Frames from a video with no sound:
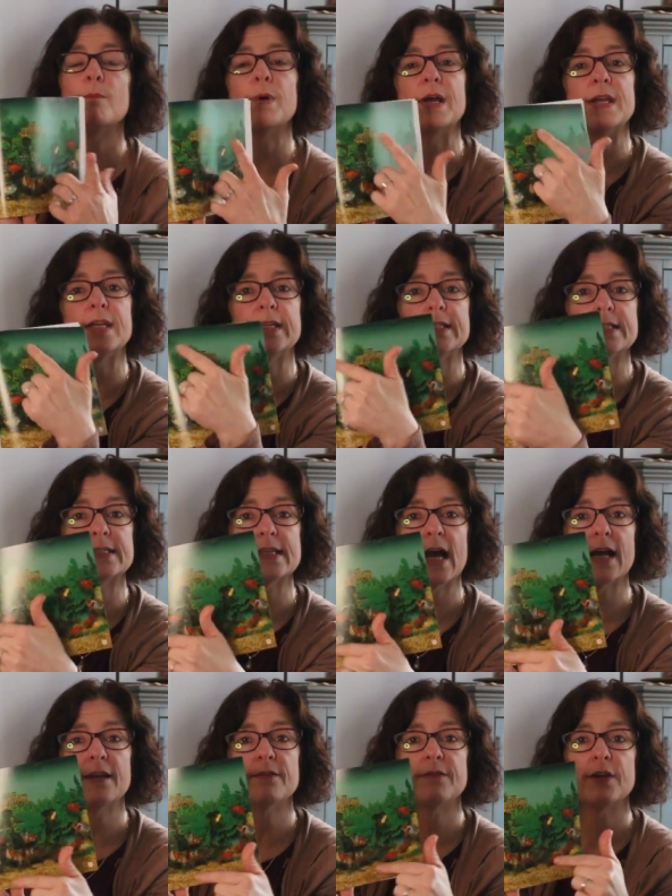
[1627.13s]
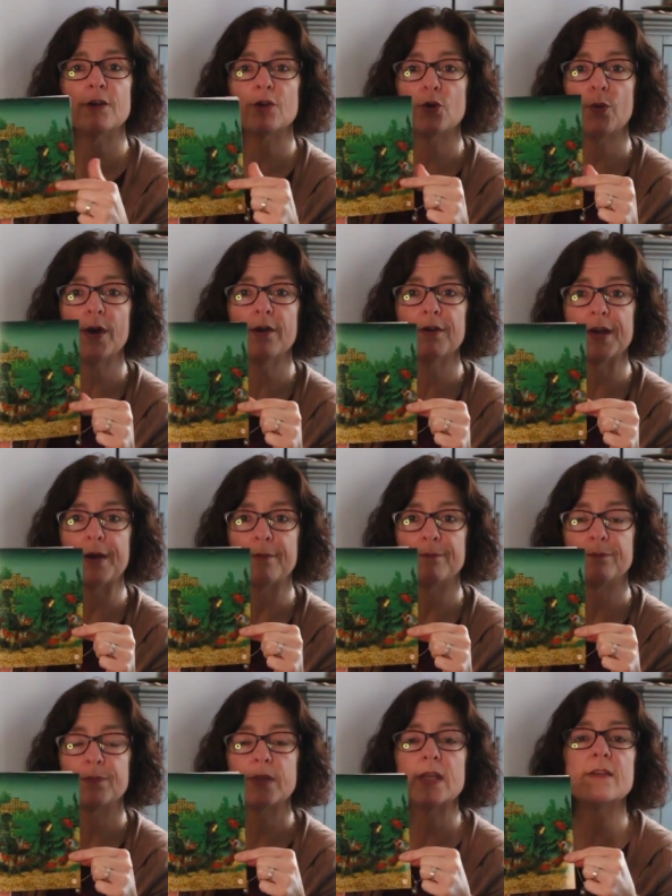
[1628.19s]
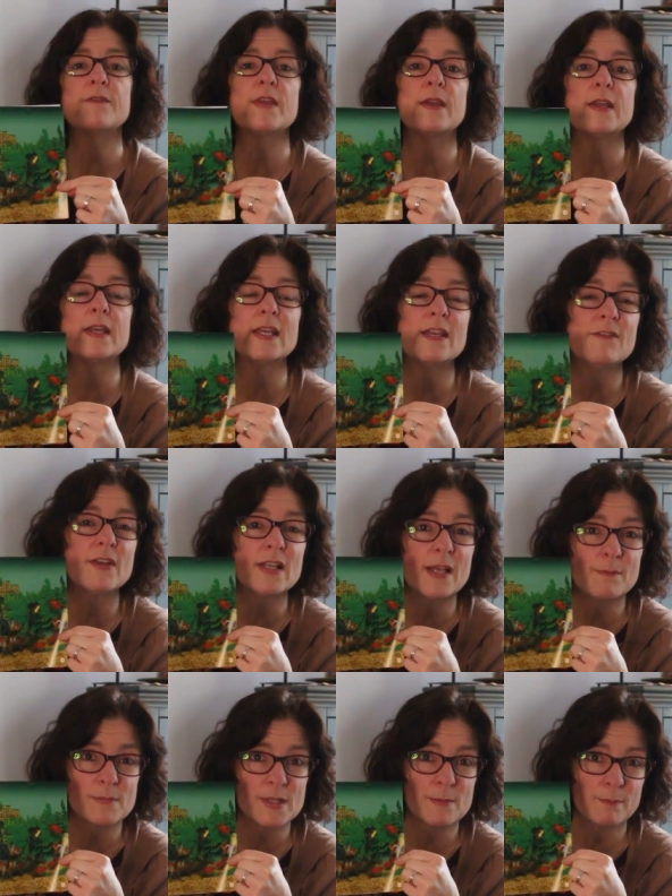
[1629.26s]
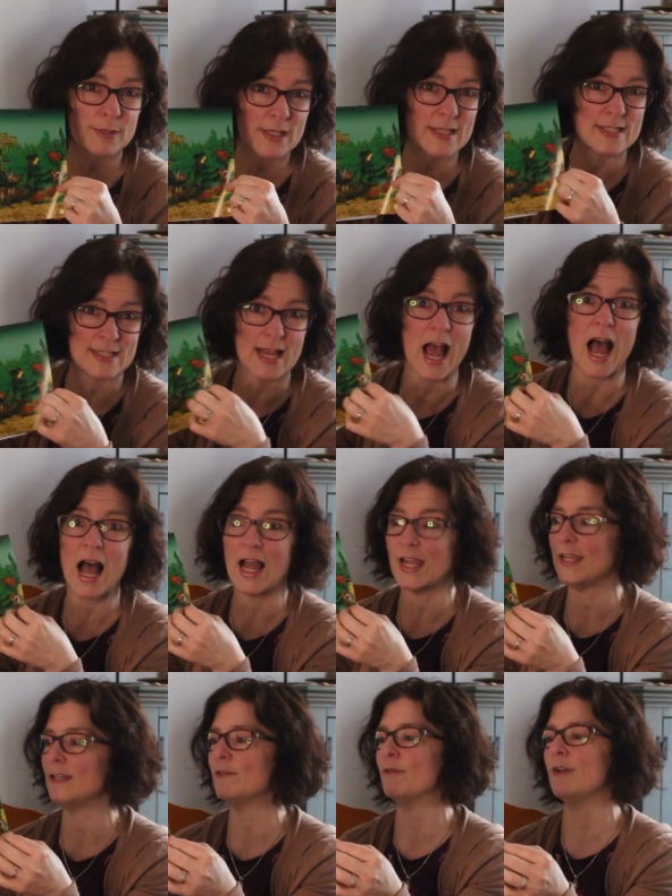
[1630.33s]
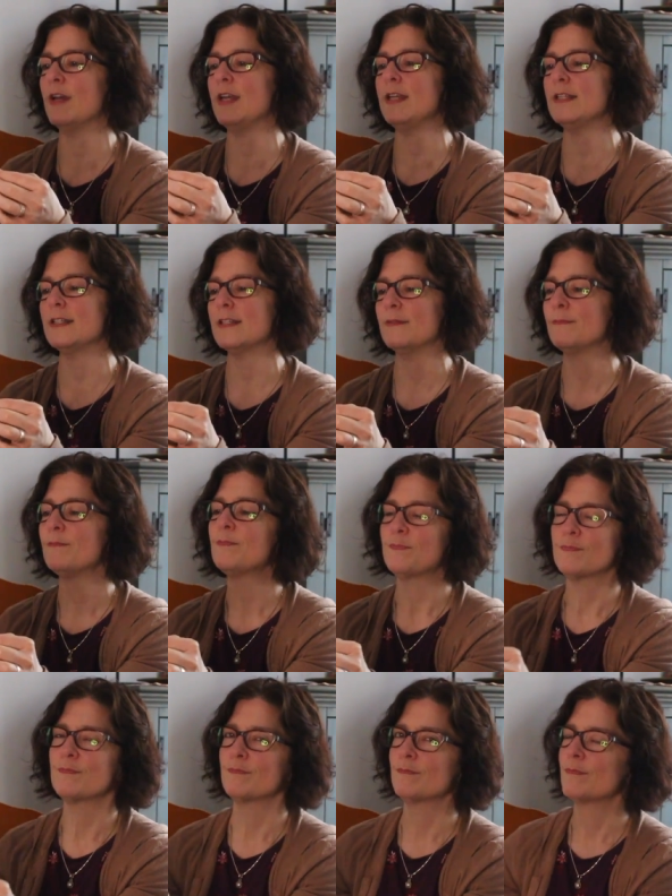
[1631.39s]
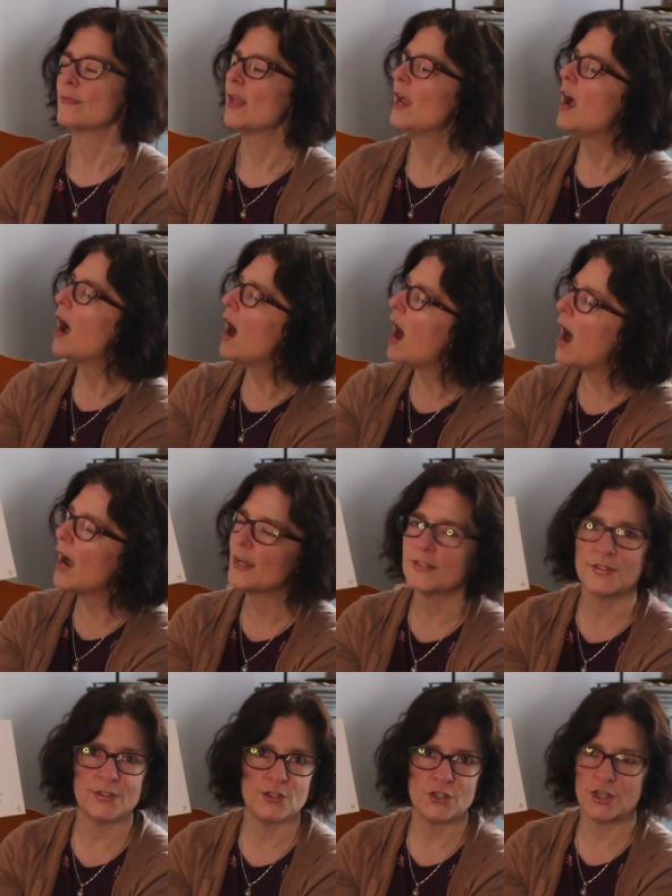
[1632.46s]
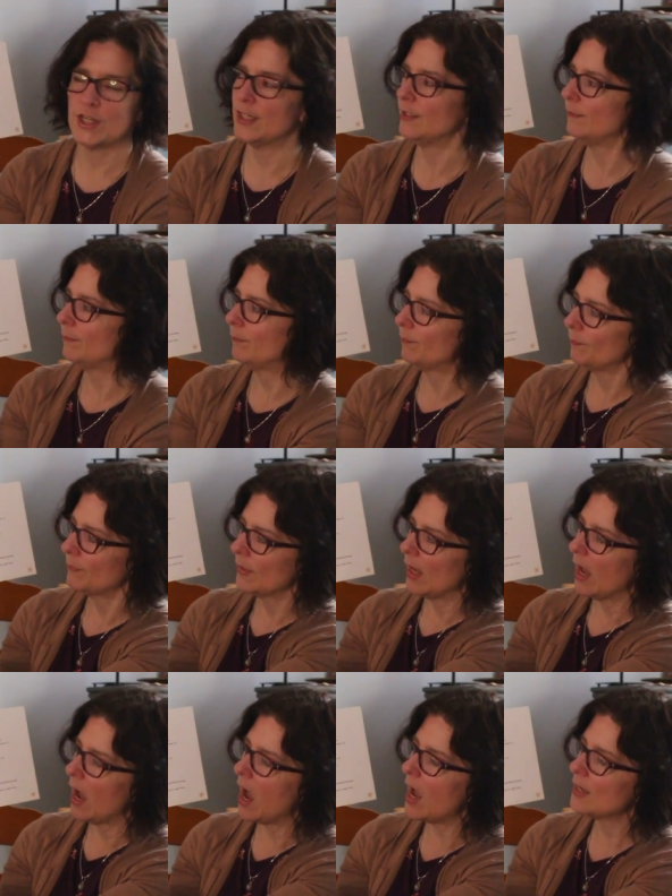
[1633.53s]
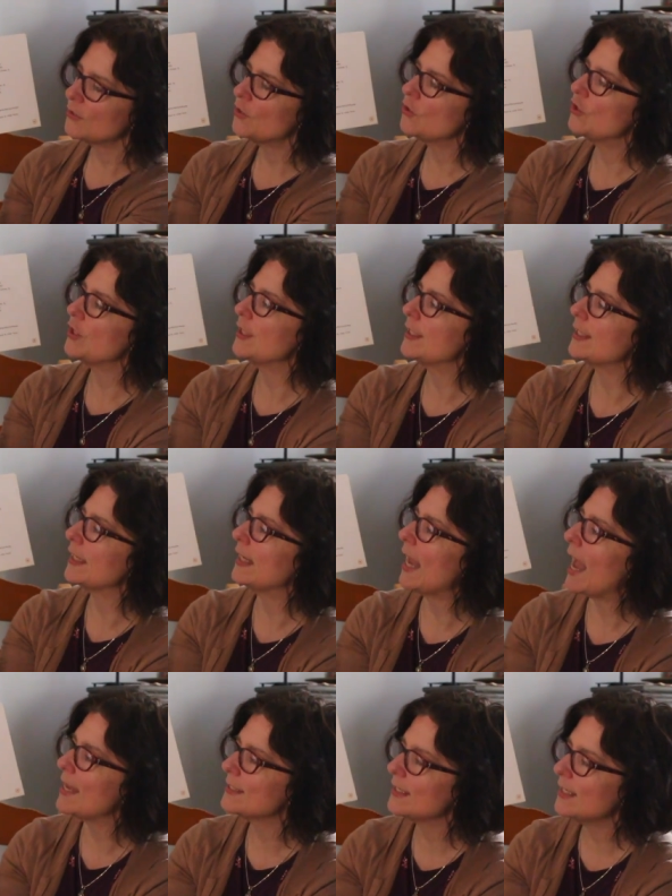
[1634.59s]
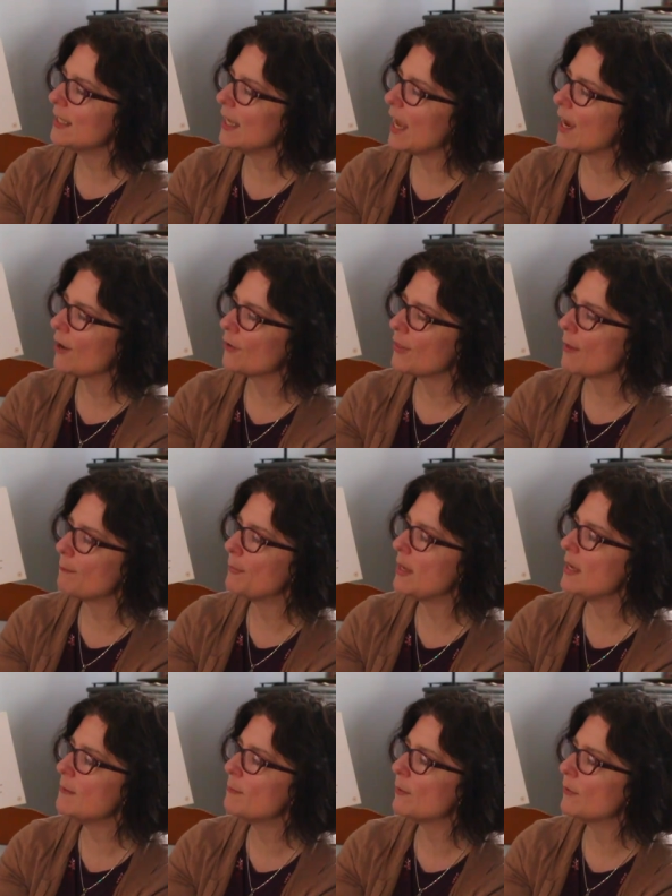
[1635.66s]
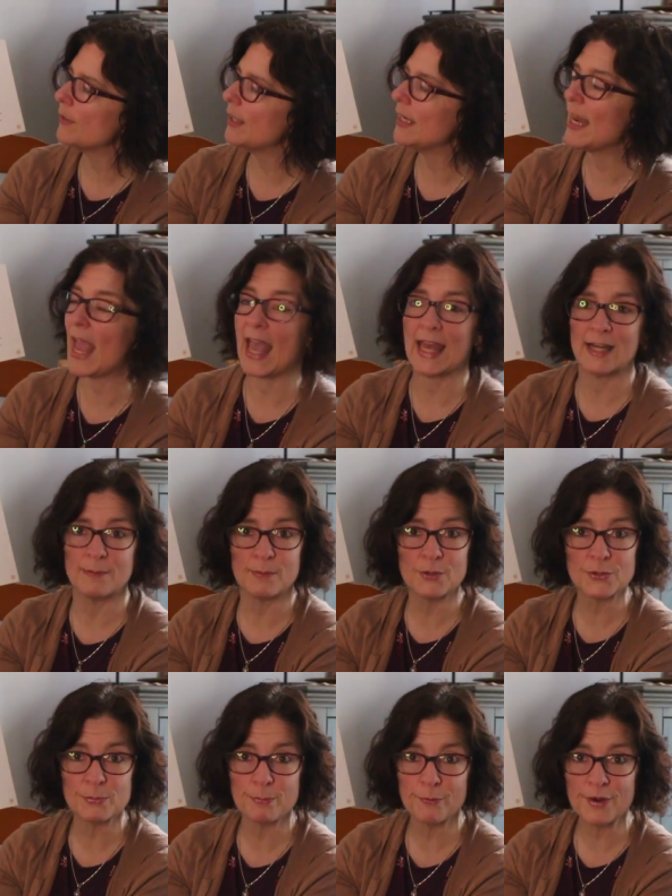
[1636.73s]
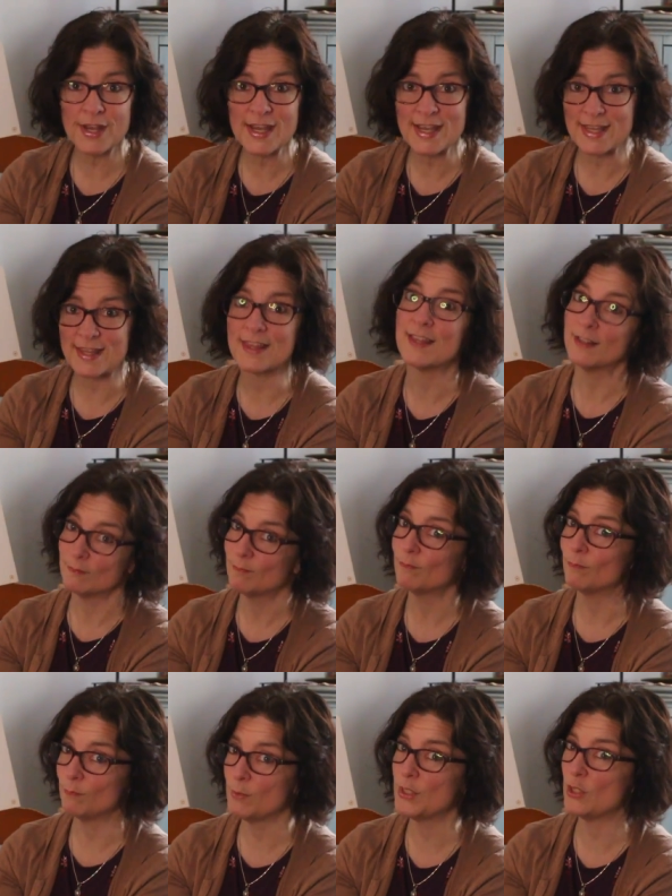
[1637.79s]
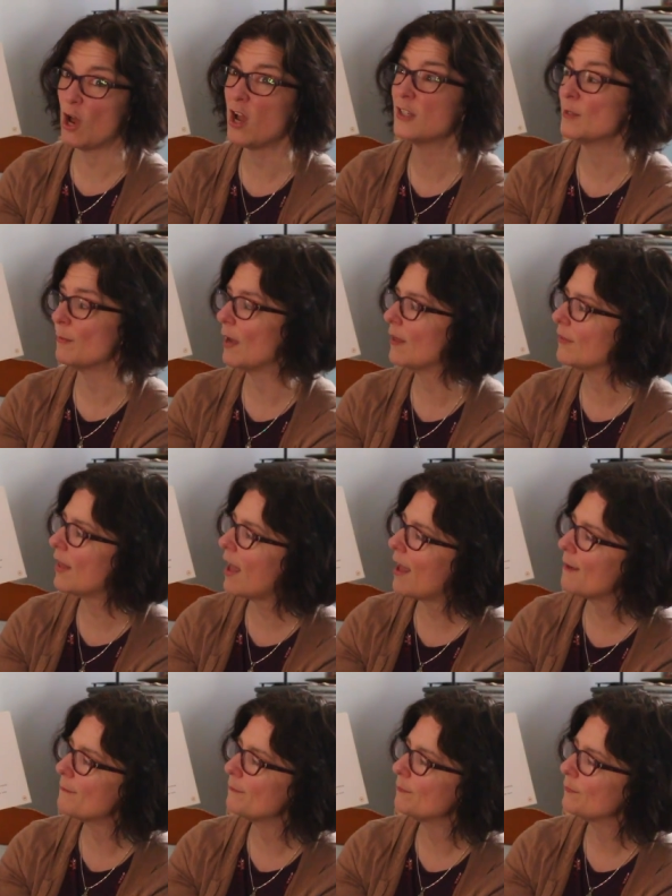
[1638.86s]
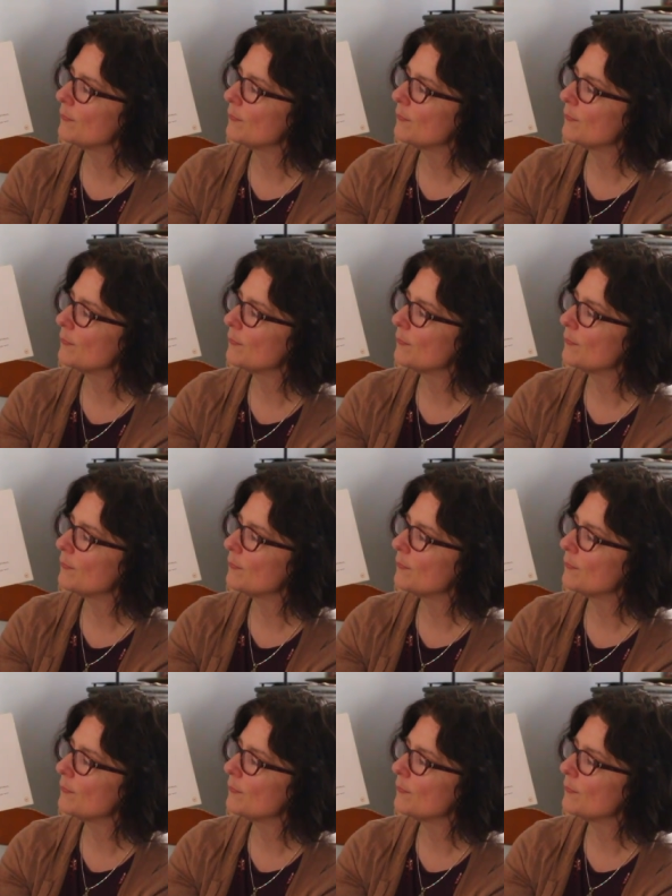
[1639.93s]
but inside of their aquarium, giving, giving them some place to hide, right? Oxygen. Oxygen is a gas in the air that people and animals breathe. We talked about that.